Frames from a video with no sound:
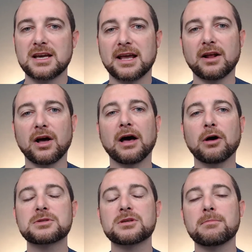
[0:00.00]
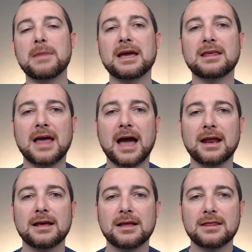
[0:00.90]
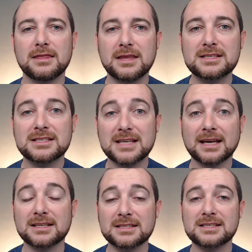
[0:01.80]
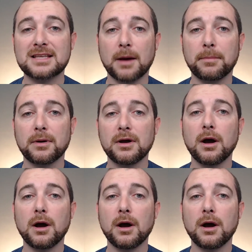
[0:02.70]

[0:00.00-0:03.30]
It'll help to make that this second step